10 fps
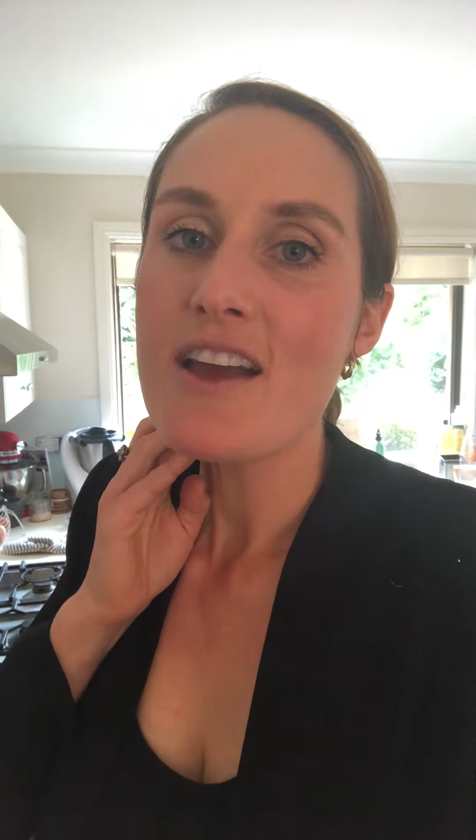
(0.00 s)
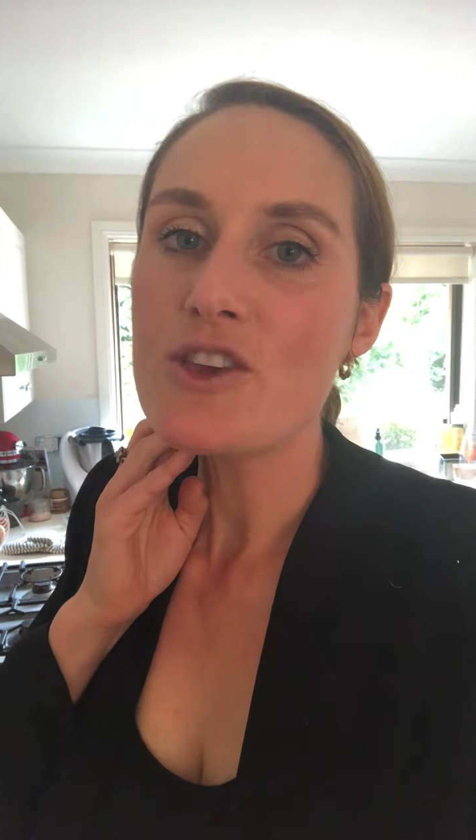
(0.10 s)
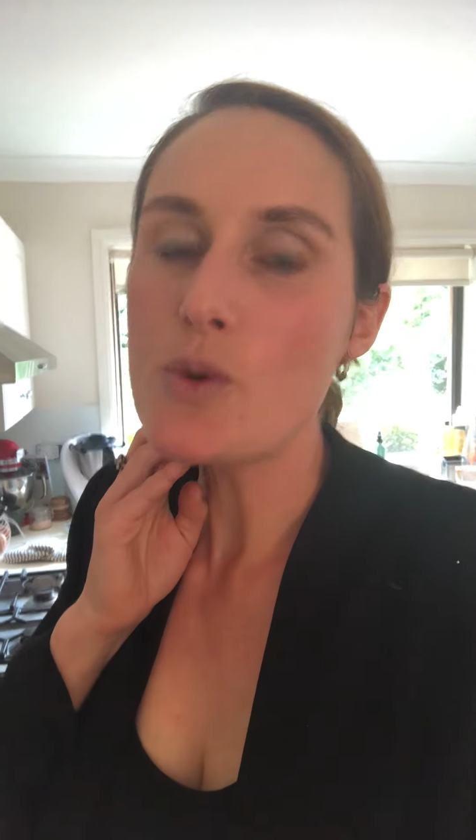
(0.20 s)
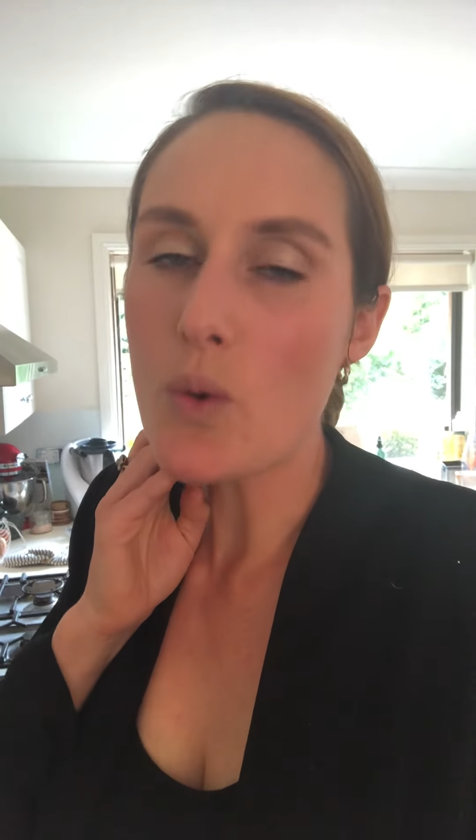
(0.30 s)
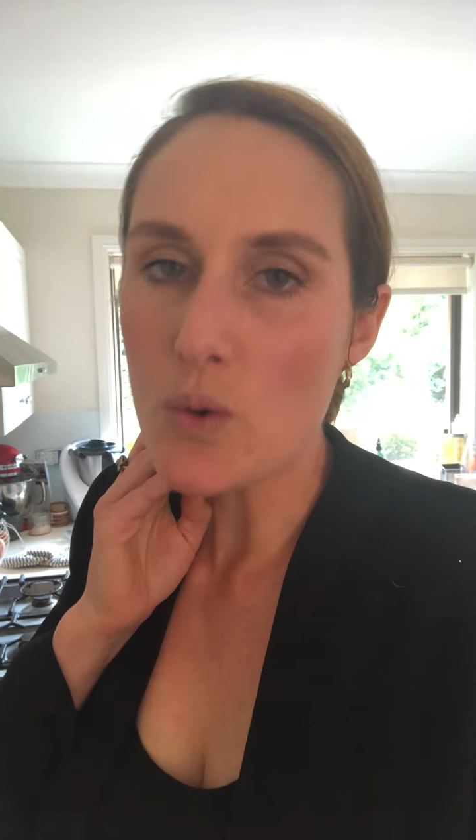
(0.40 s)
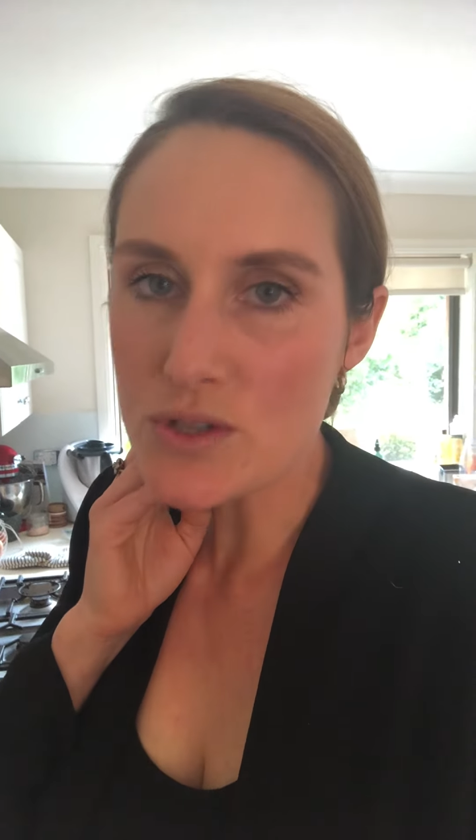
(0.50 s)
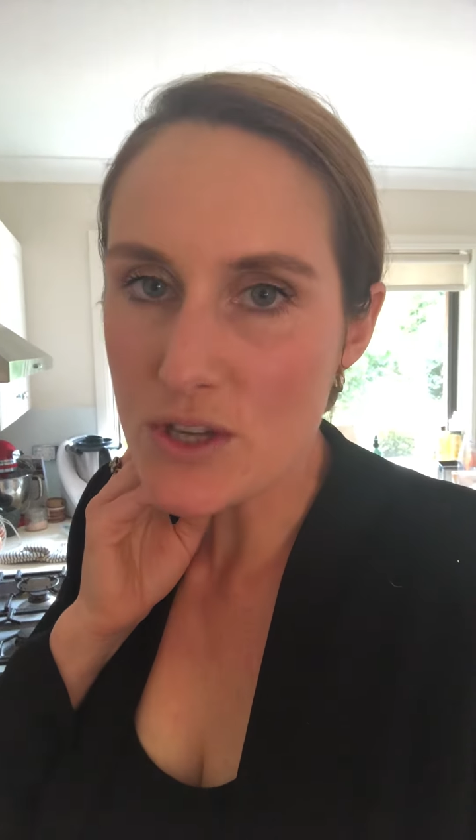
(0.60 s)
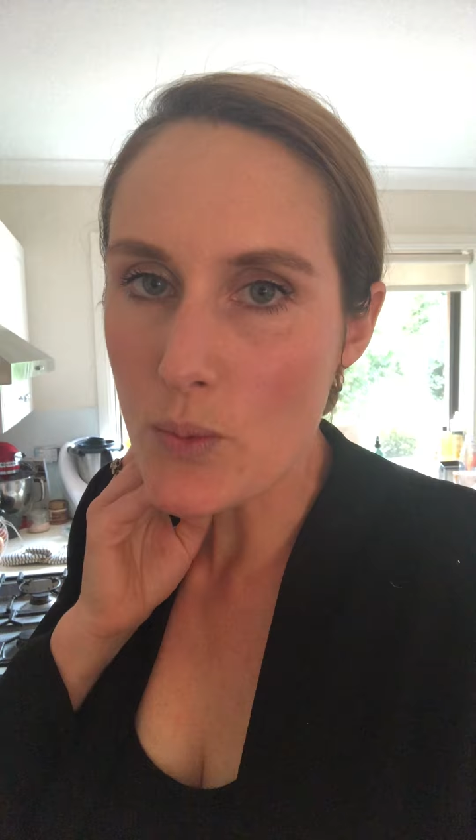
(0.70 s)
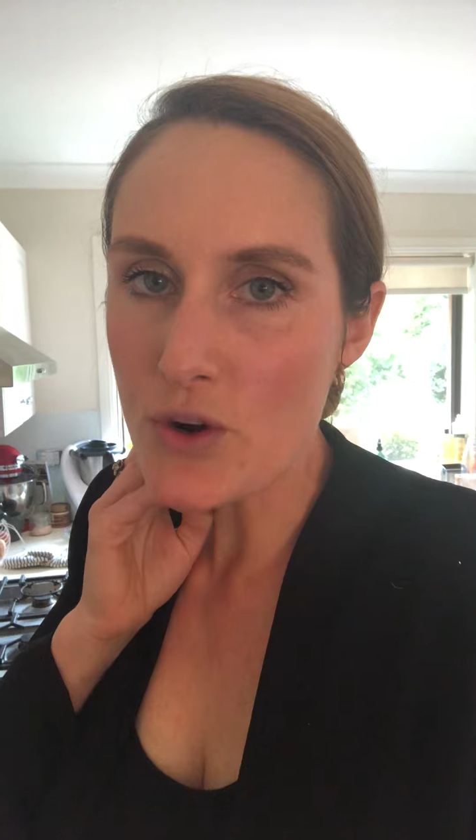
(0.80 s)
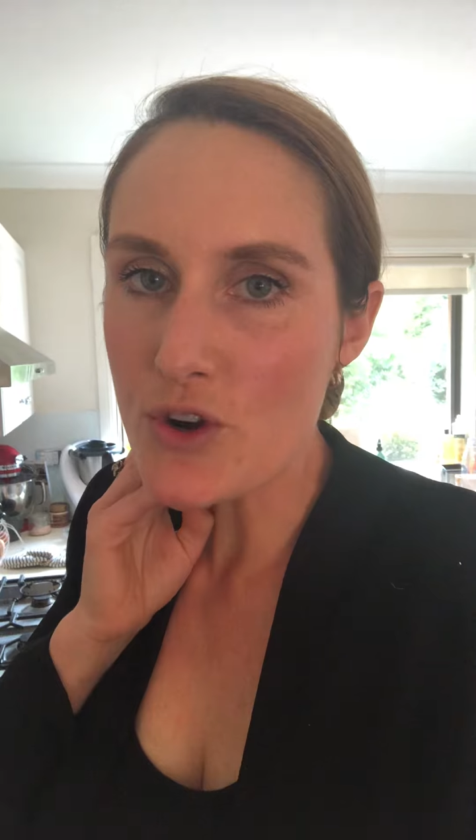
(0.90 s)
You also
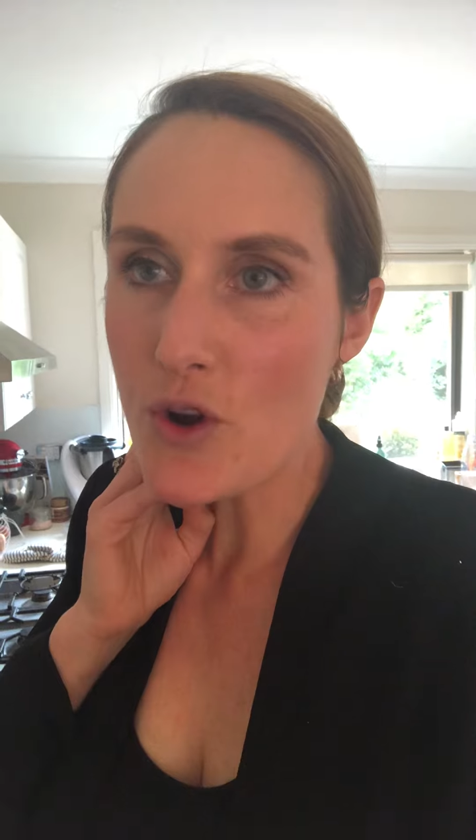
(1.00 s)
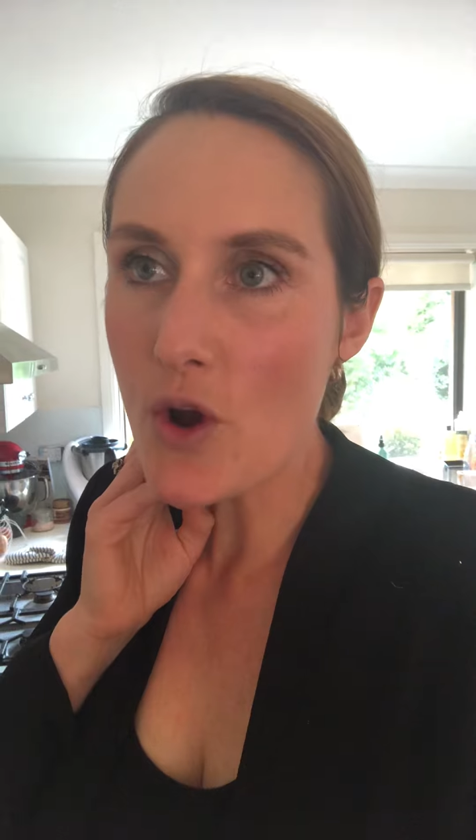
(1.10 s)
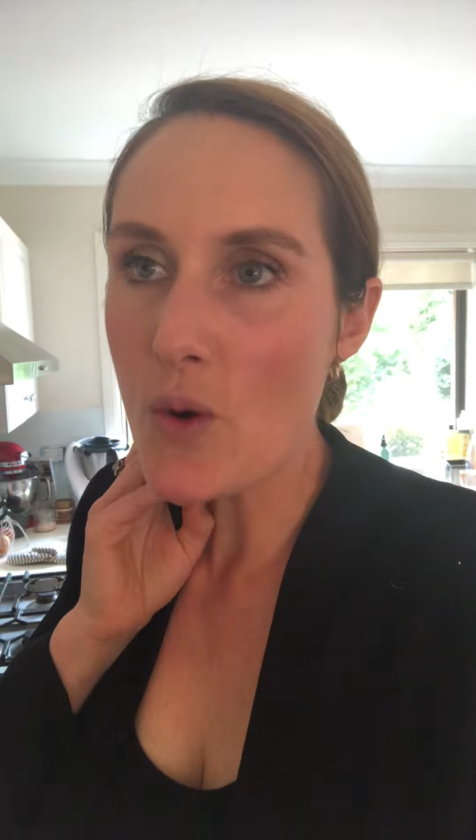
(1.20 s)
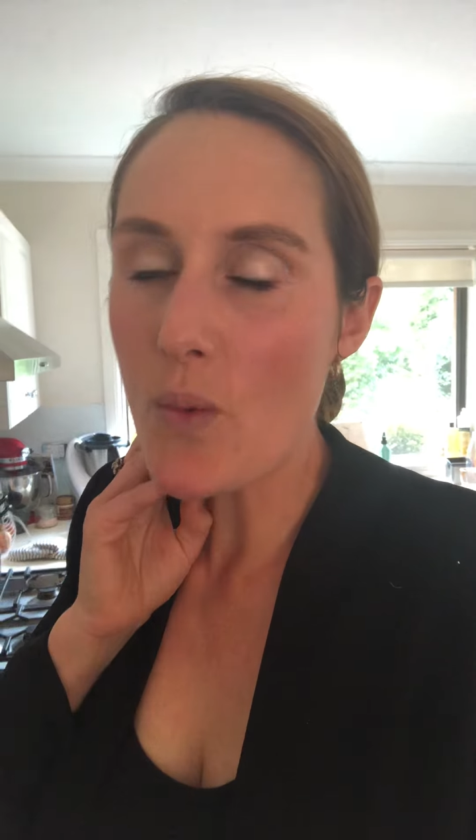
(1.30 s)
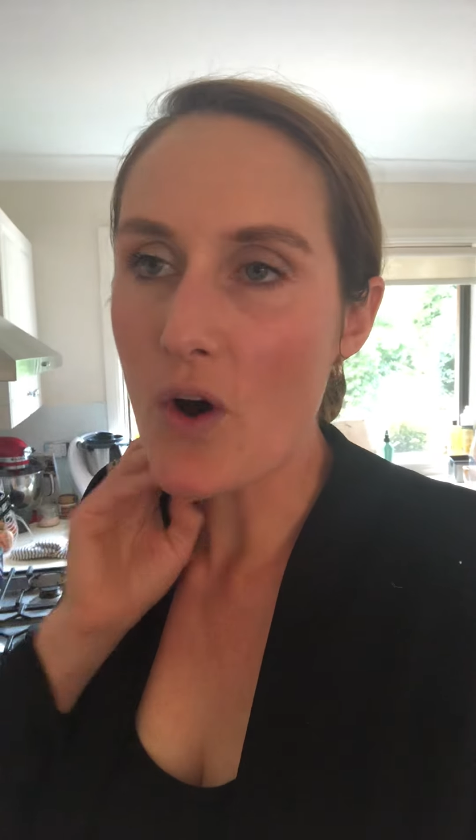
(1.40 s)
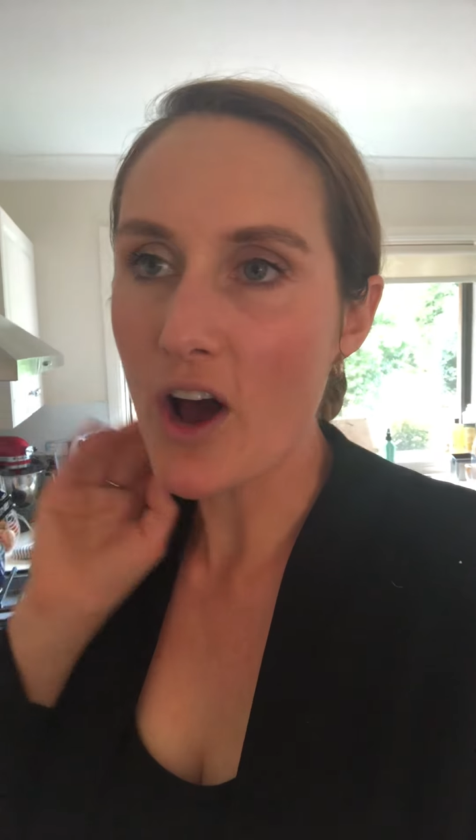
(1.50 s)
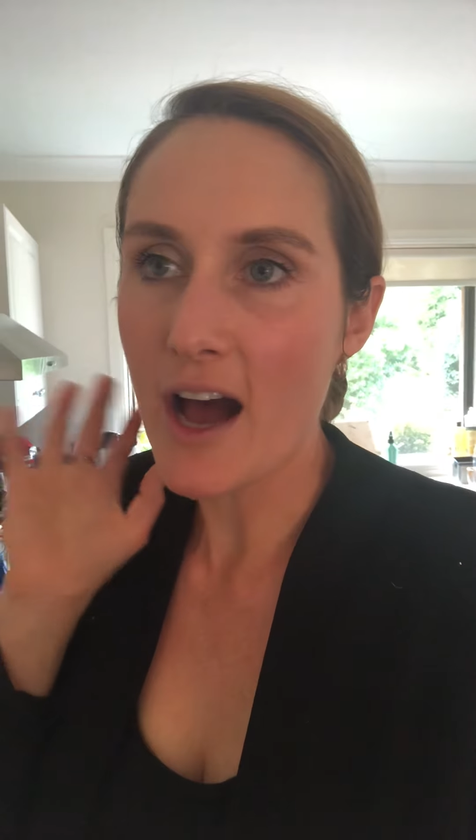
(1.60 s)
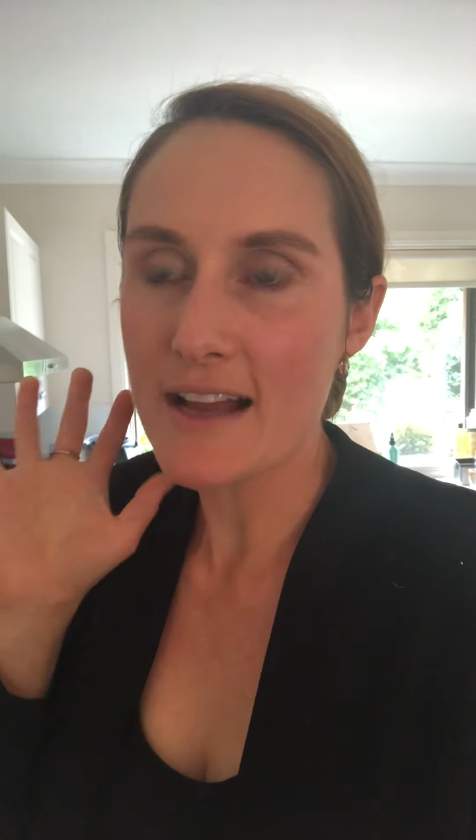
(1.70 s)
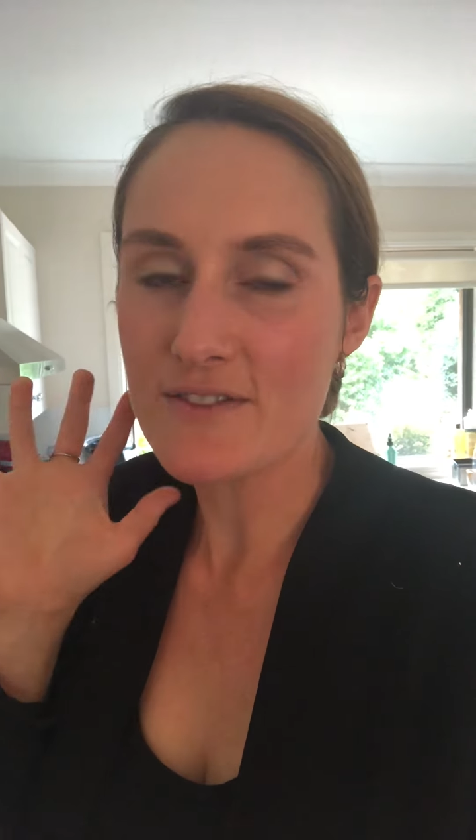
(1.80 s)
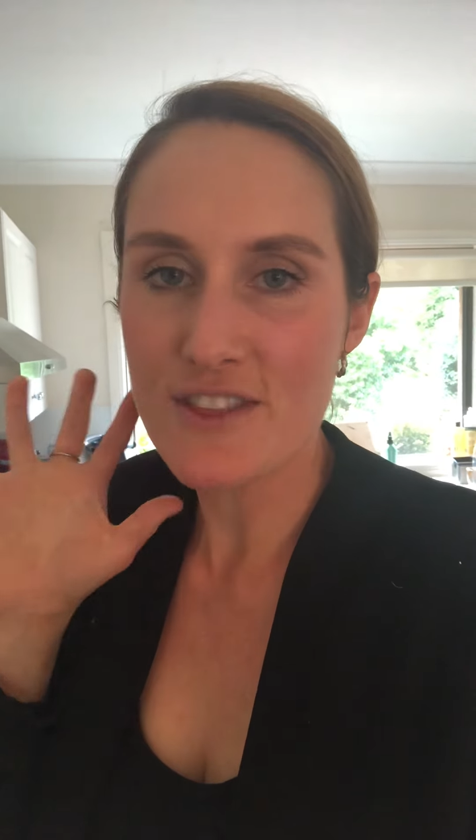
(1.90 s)
want to know what
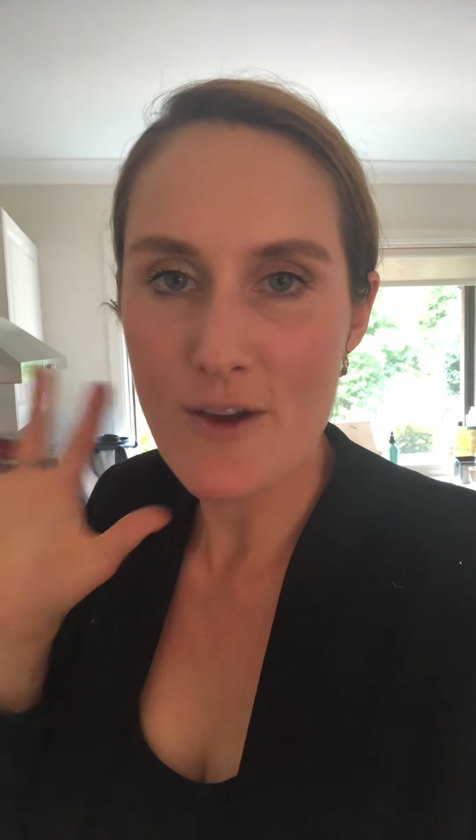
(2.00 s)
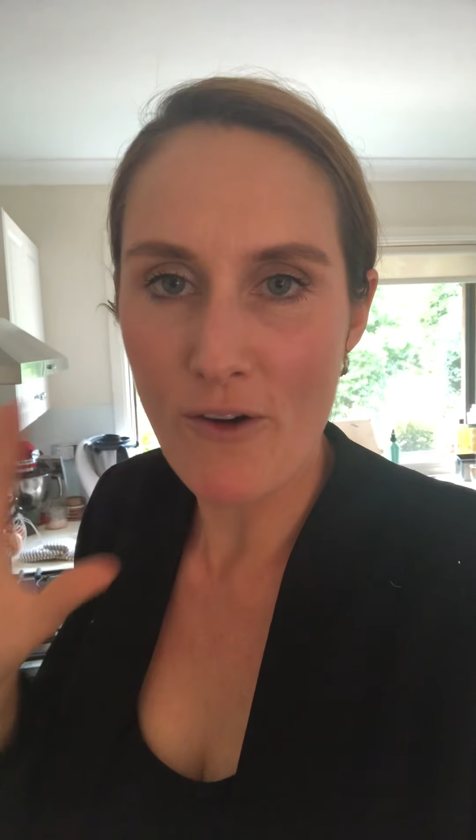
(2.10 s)
kind of the